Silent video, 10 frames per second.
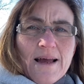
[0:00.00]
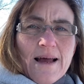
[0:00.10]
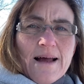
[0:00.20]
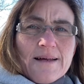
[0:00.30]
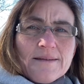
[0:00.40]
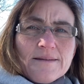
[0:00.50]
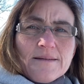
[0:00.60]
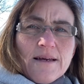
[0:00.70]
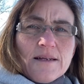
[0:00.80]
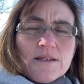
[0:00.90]
and
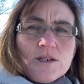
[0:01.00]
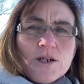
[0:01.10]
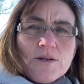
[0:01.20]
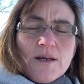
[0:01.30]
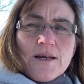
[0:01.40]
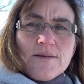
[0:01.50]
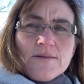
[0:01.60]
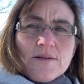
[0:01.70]
it's tuning into